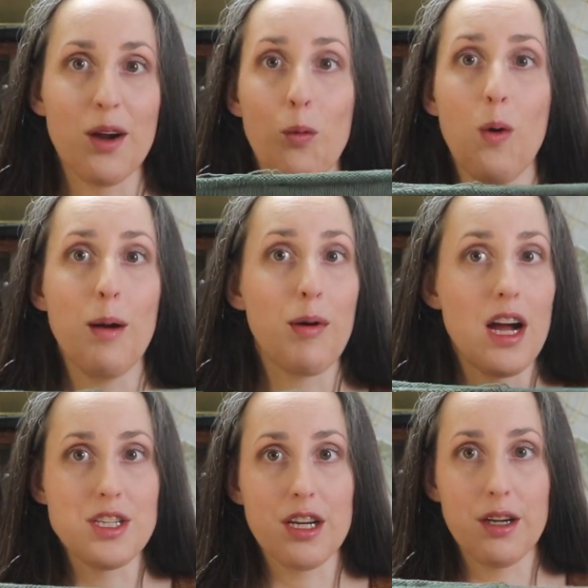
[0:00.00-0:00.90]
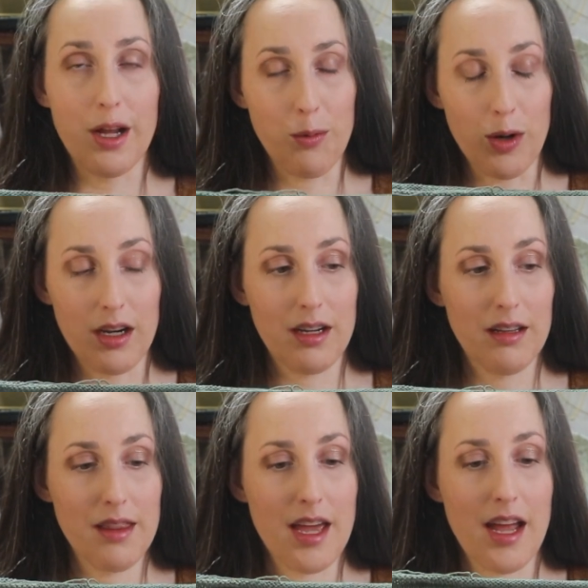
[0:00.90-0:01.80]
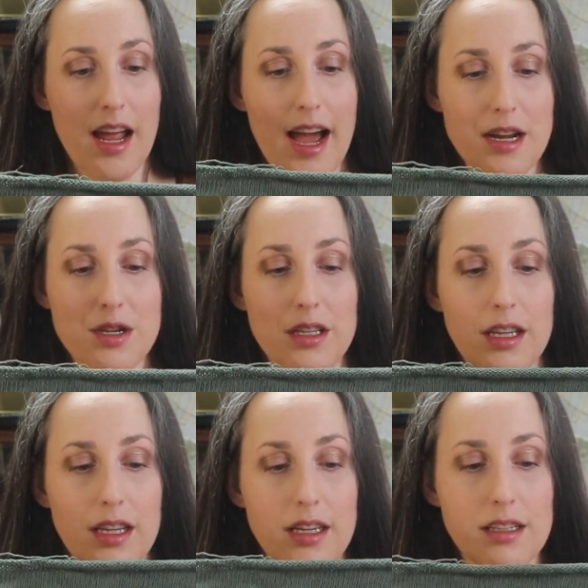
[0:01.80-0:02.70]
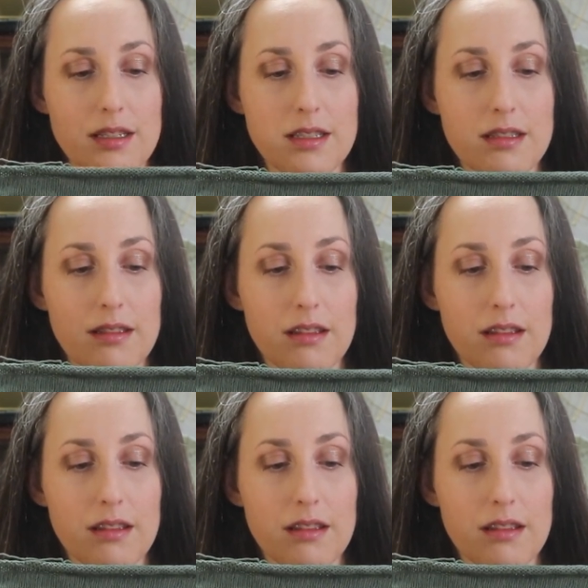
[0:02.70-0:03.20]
what project could I work that actually is